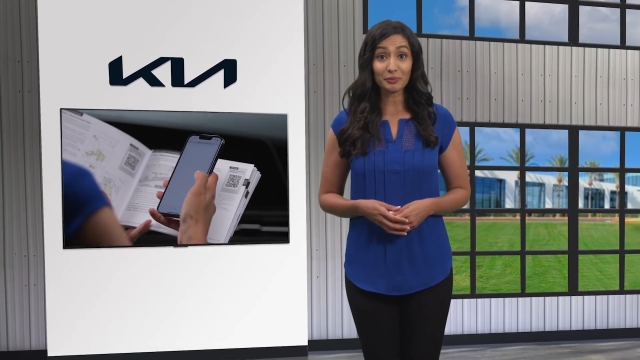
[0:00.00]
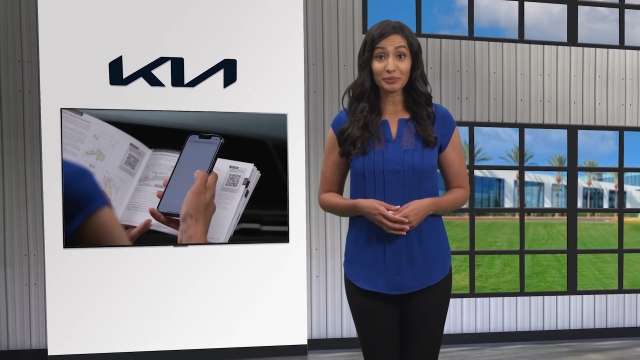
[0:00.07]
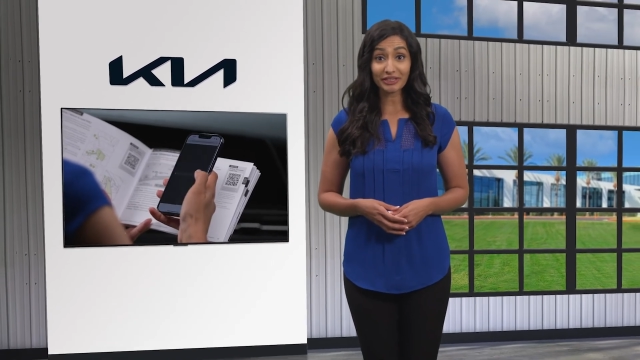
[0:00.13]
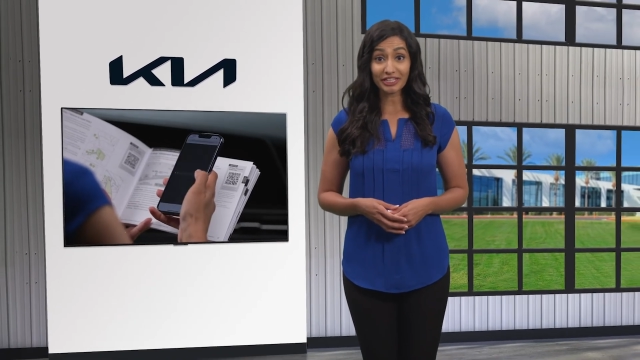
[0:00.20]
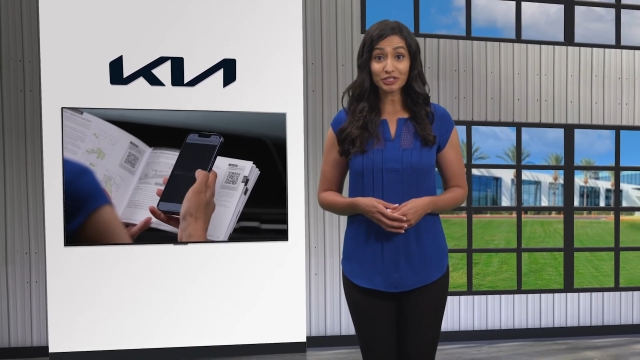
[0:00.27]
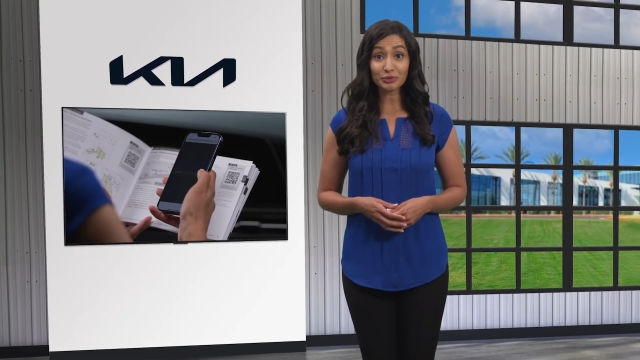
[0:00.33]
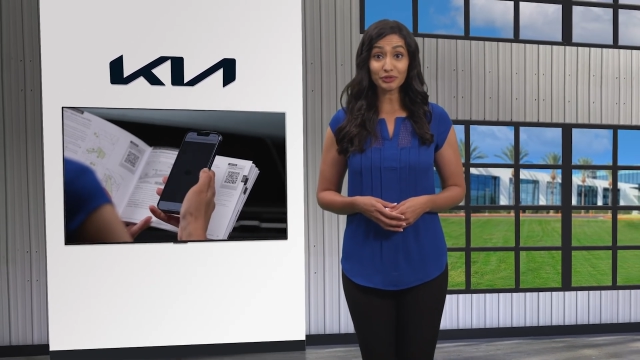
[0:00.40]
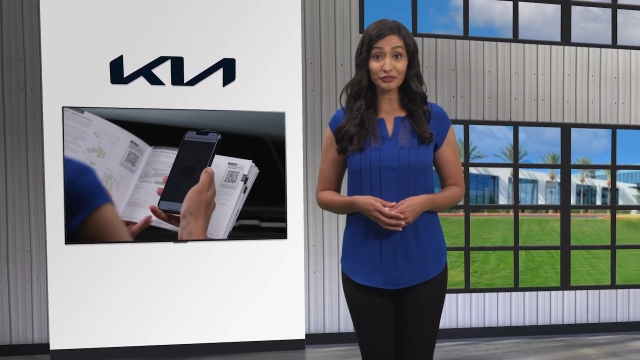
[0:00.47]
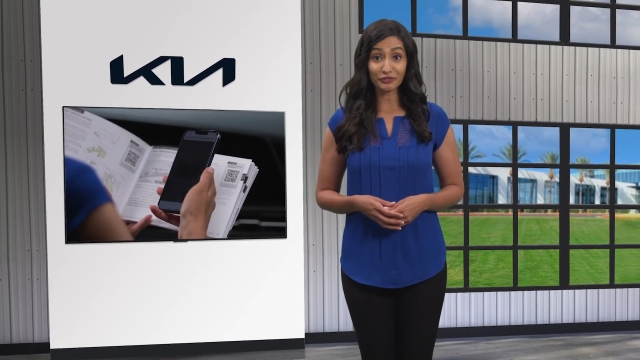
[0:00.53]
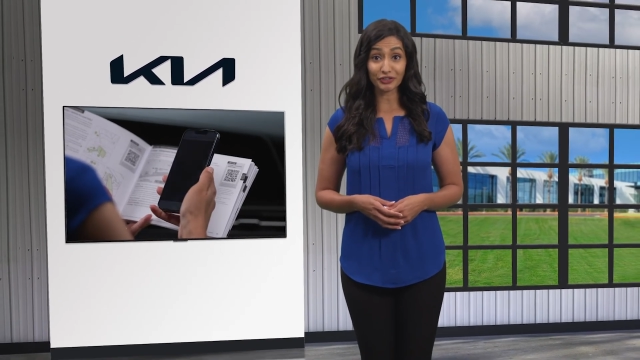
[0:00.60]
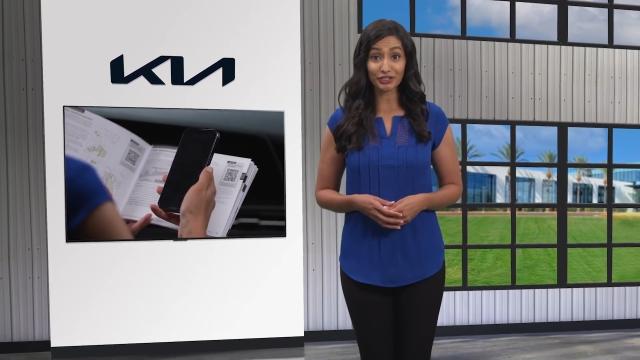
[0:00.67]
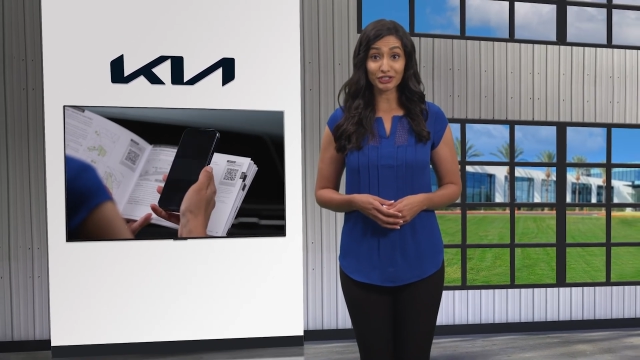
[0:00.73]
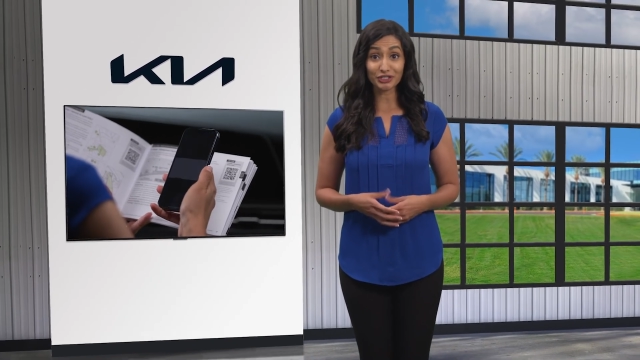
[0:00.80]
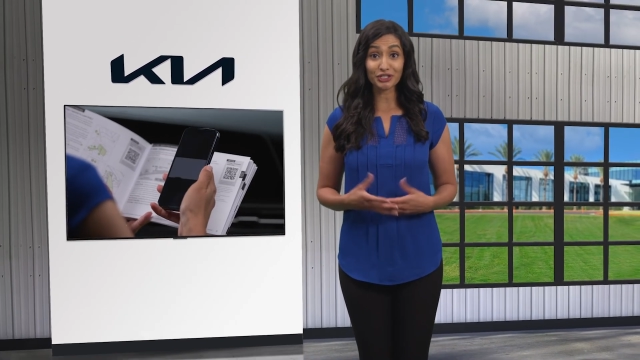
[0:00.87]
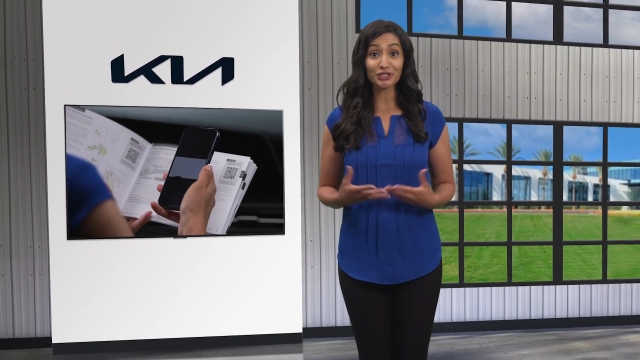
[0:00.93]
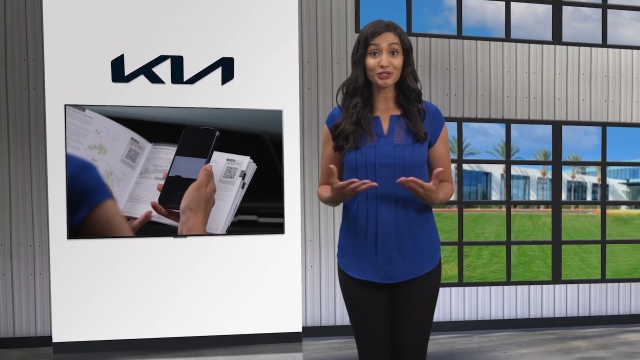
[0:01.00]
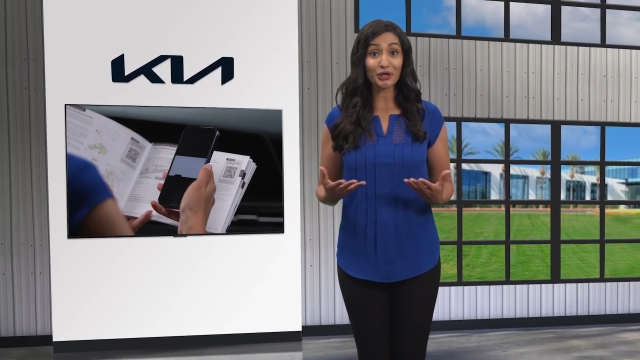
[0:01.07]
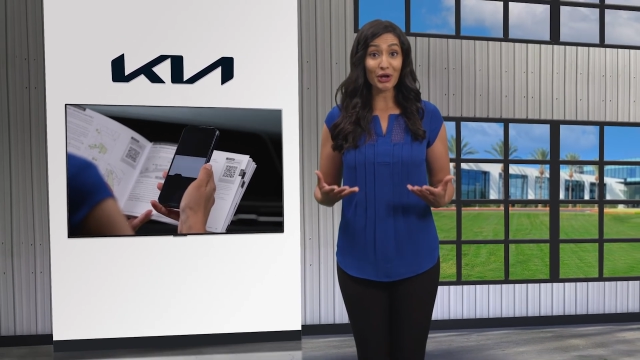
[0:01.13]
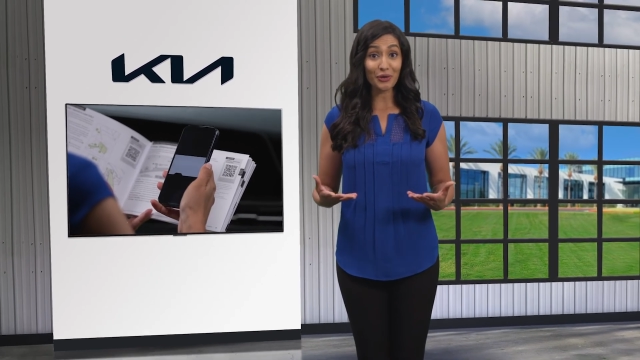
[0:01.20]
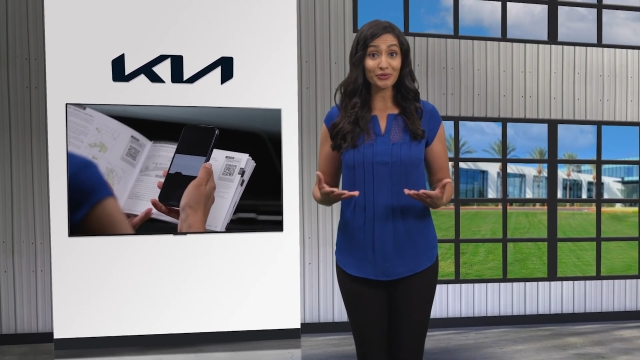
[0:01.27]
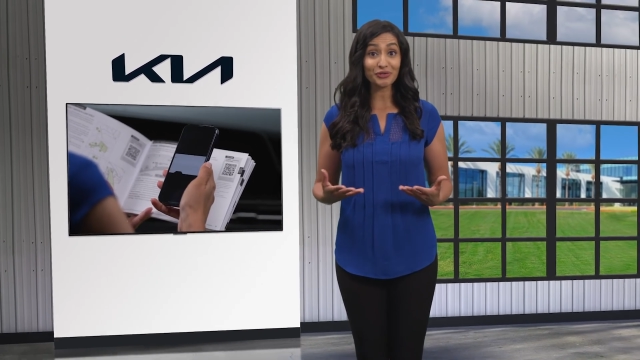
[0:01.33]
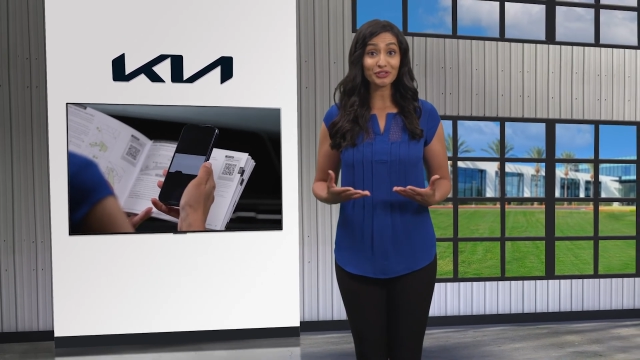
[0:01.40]
please refer to your
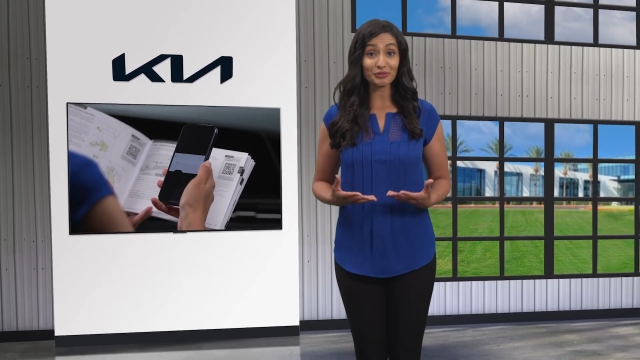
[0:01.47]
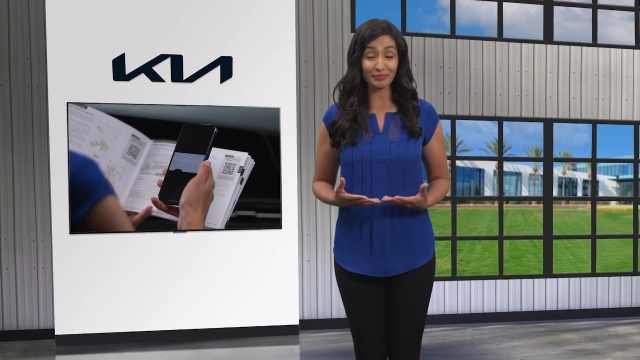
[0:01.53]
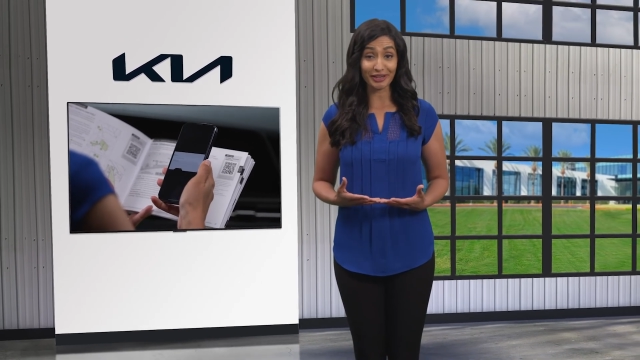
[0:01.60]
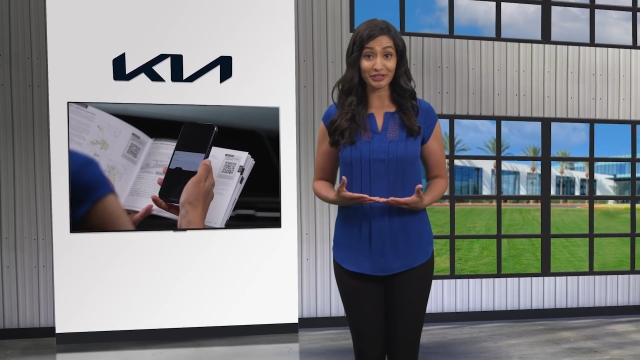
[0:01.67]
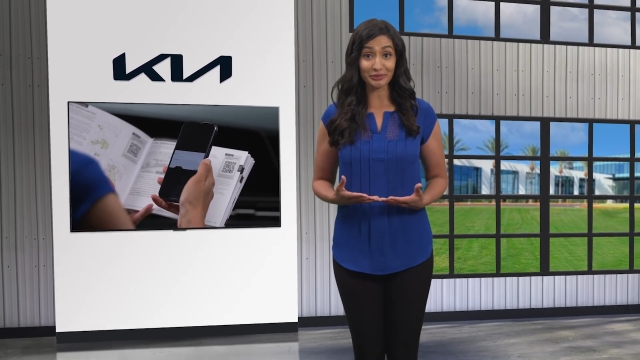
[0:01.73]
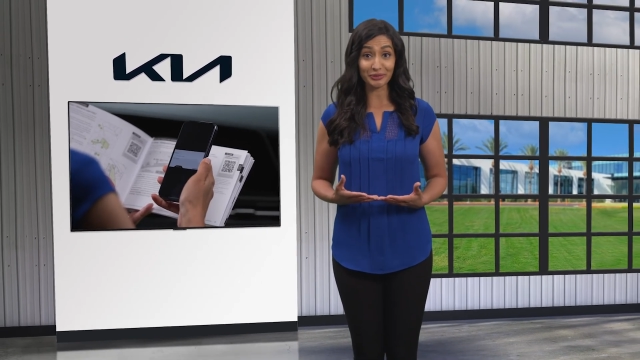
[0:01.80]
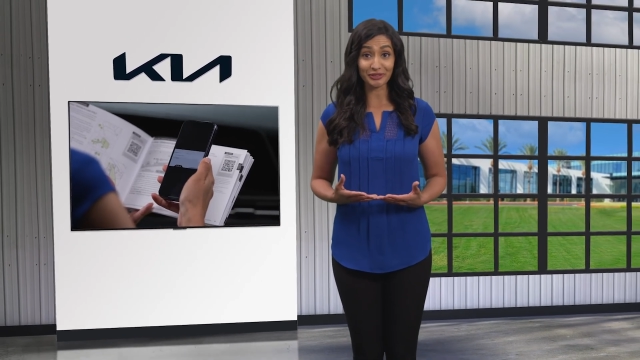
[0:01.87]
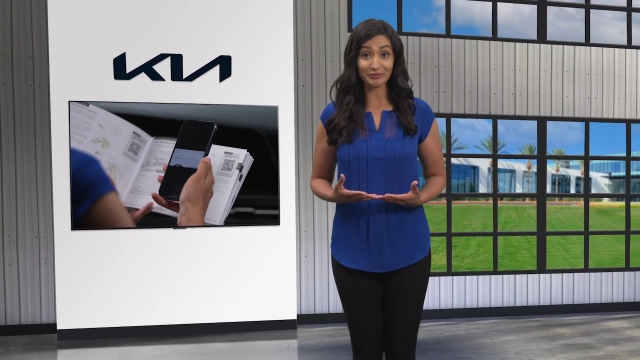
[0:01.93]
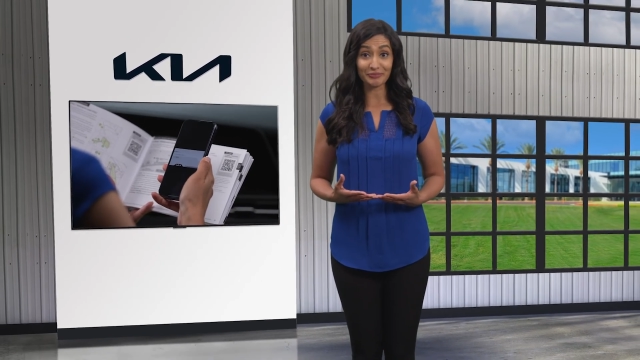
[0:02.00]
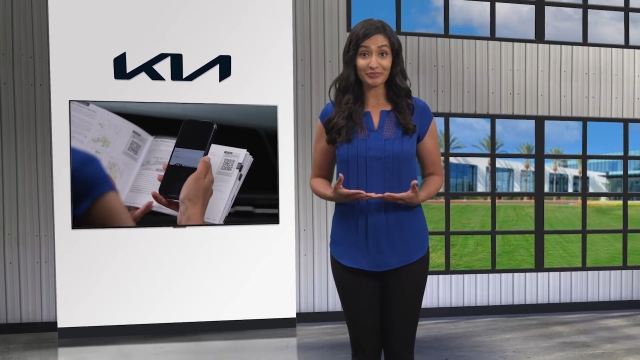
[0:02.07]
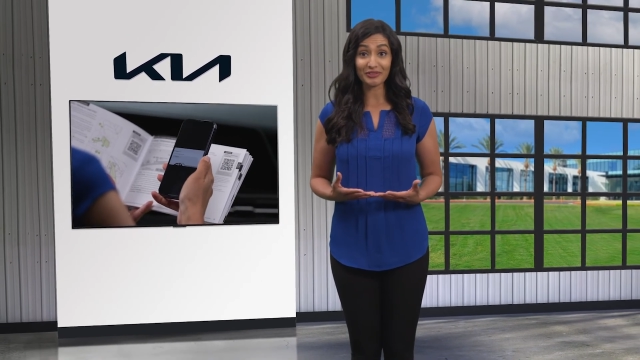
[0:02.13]
owner's manual,